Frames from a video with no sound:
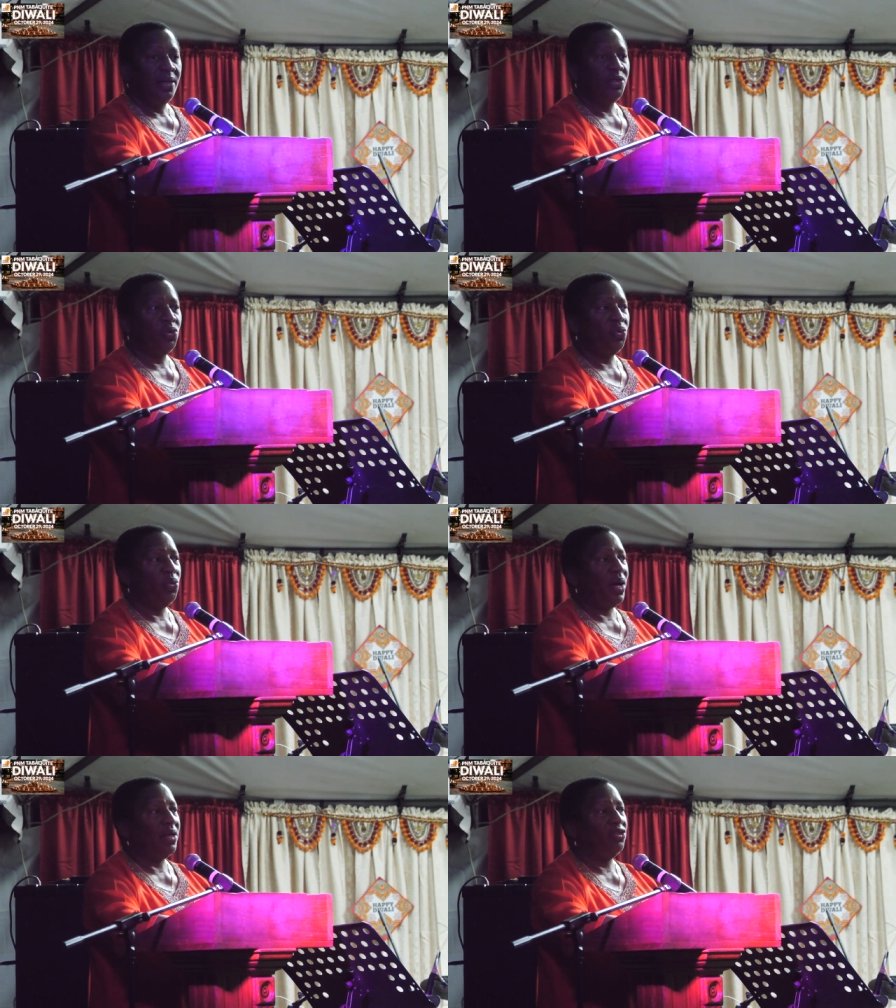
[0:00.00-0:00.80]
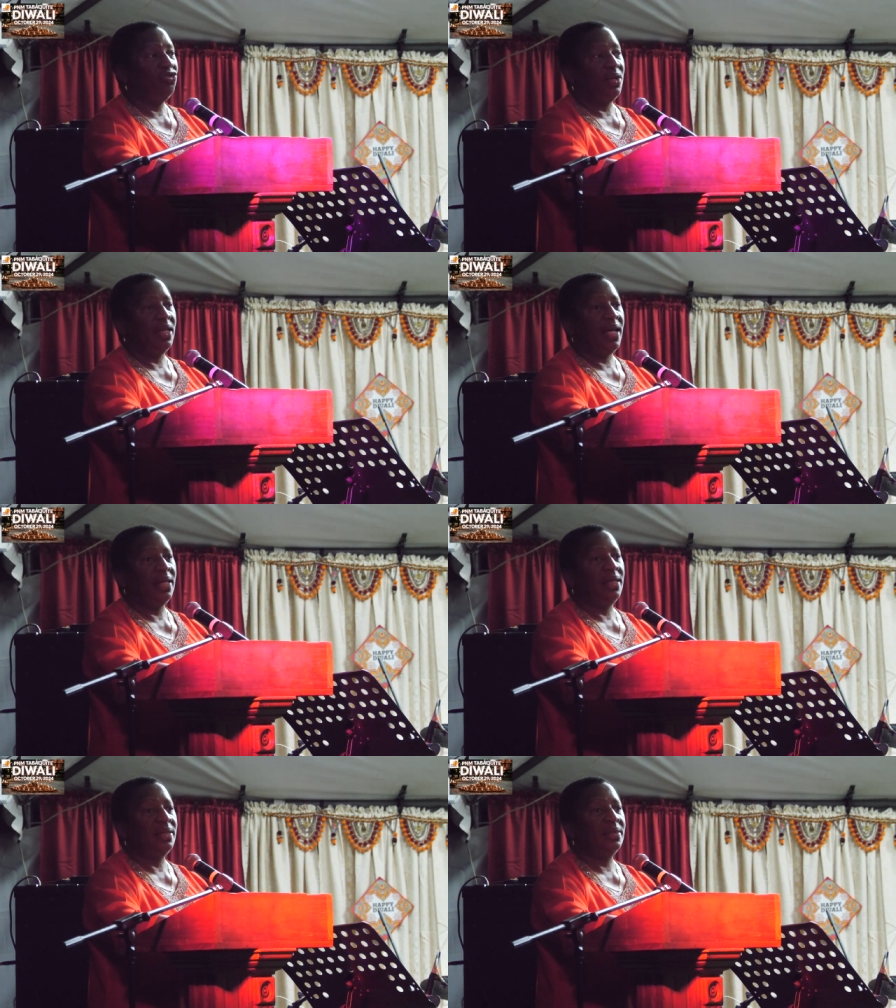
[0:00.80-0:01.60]
So, as
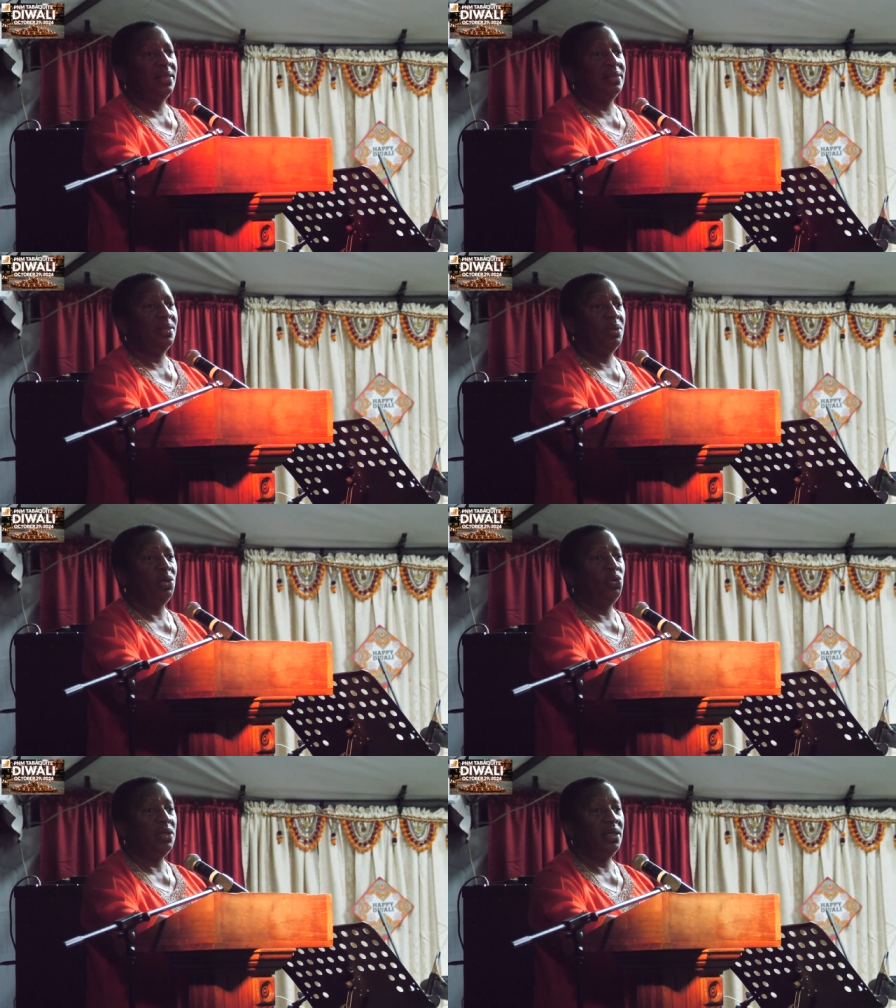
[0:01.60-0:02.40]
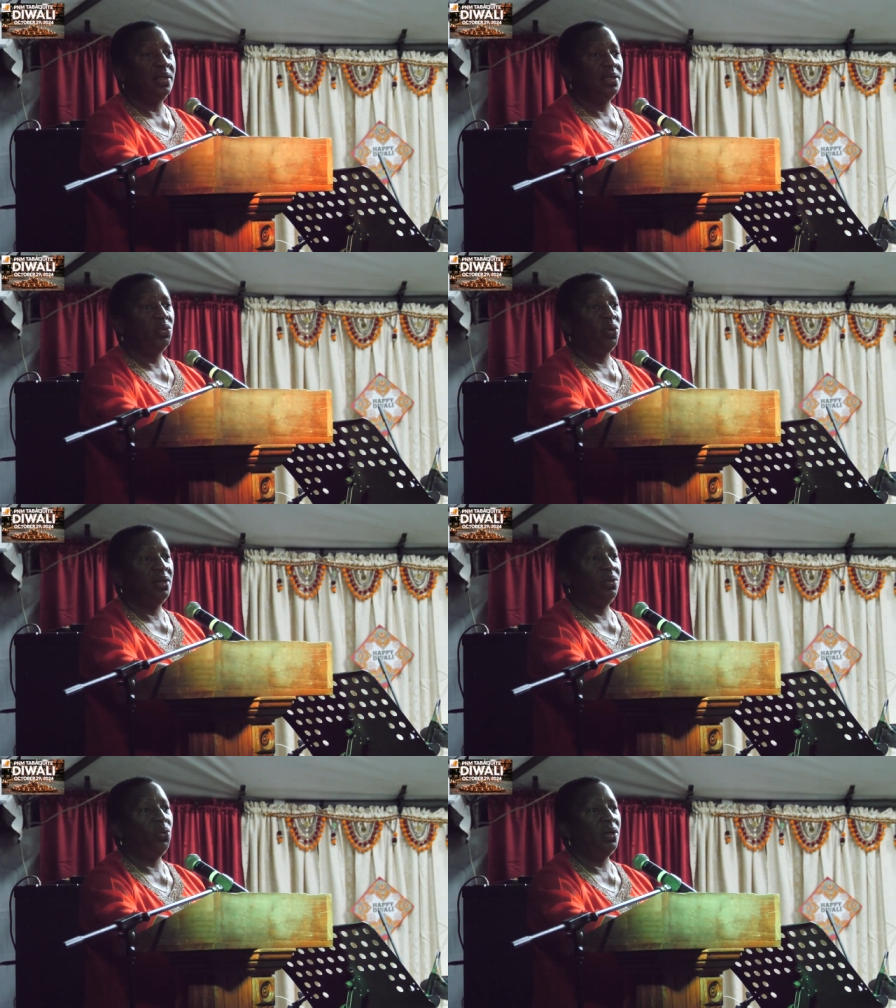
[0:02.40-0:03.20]
Trinidadians and Tobagonians,
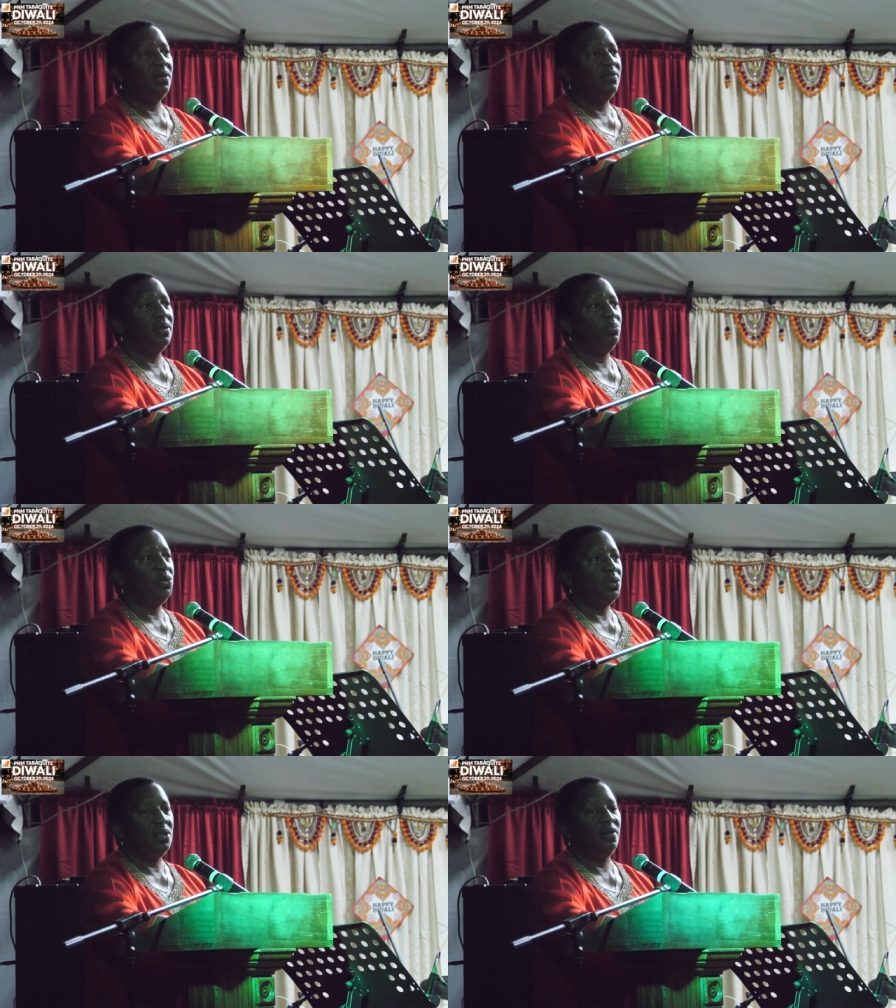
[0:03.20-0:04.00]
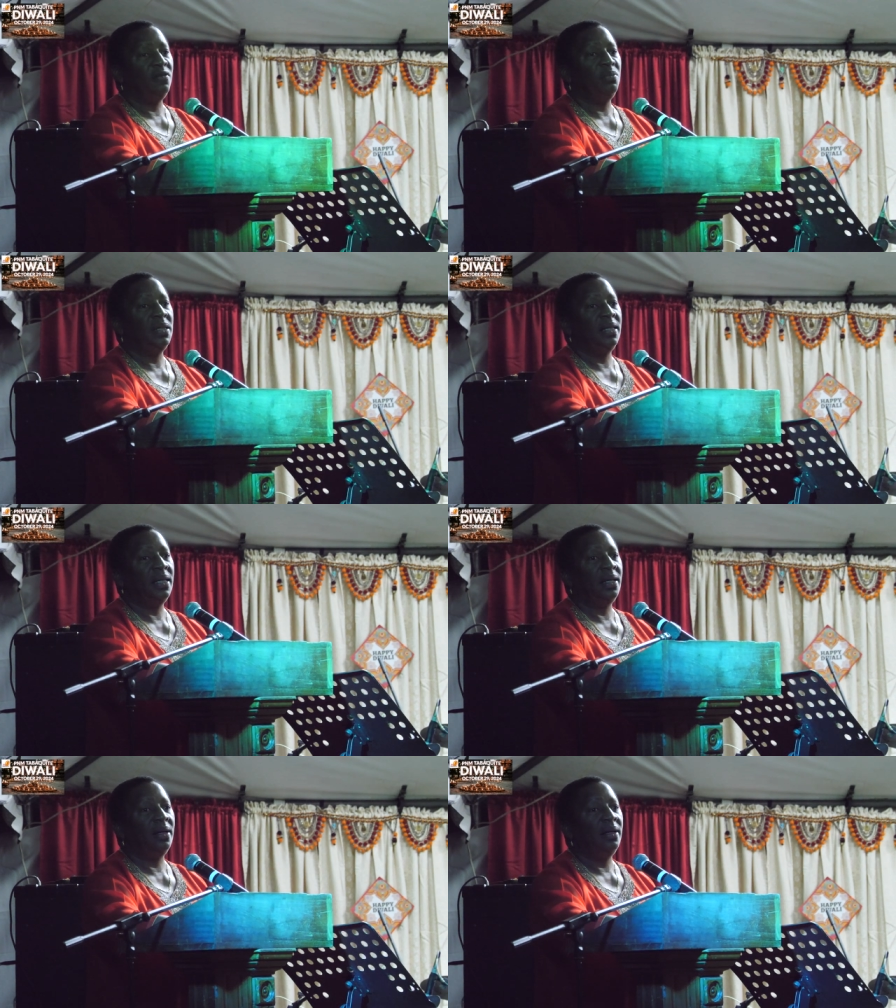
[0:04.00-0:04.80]
one, one of the beauty of being
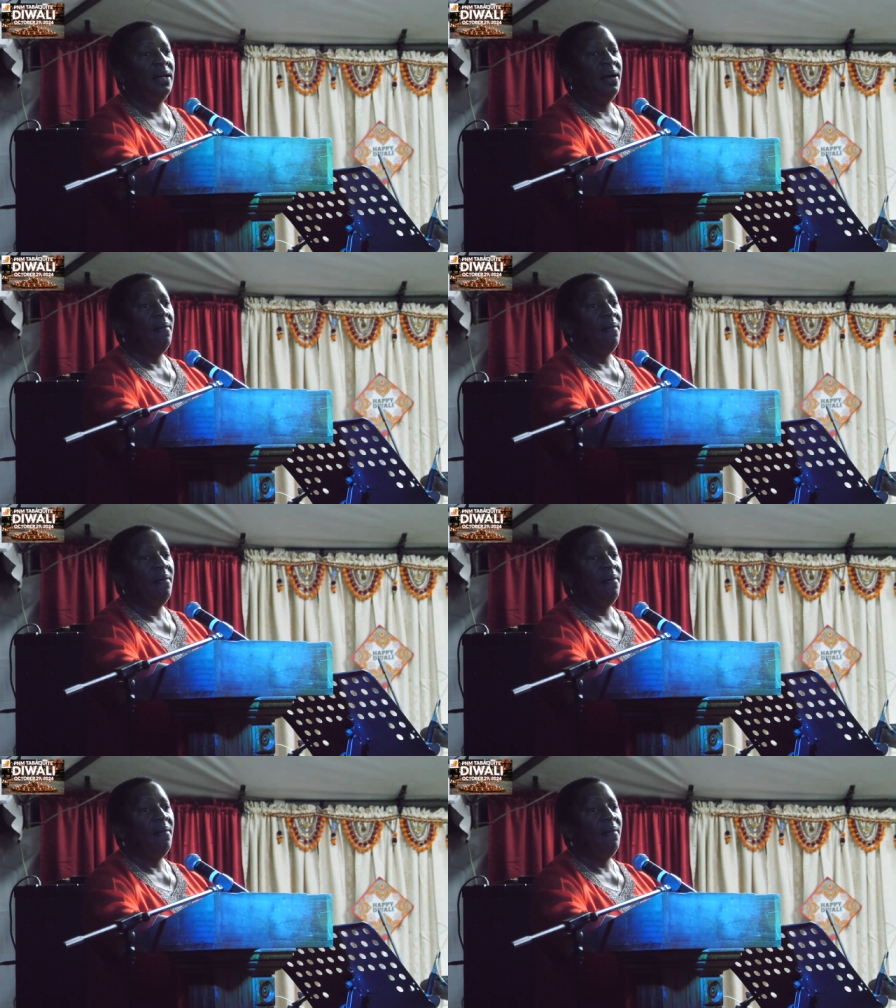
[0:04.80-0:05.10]
in a